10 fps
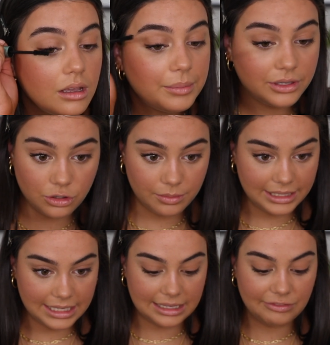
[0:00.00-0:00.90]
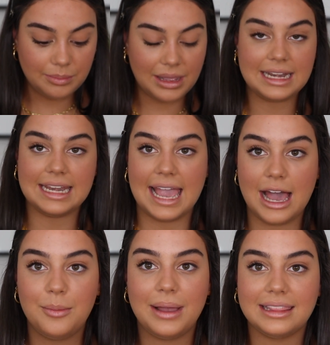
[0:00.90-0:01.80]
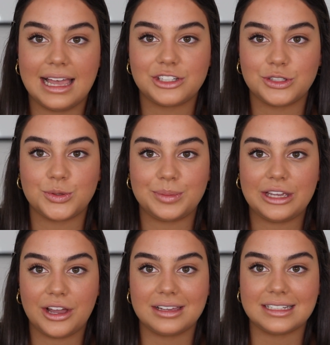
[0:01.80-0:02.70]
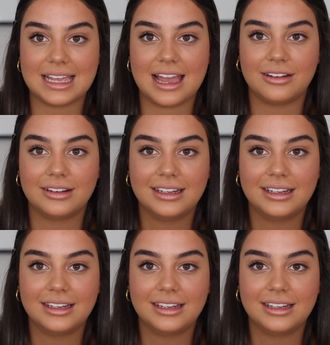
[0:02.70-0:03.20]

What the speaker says: But normally, even by now, my lashes would be curling down.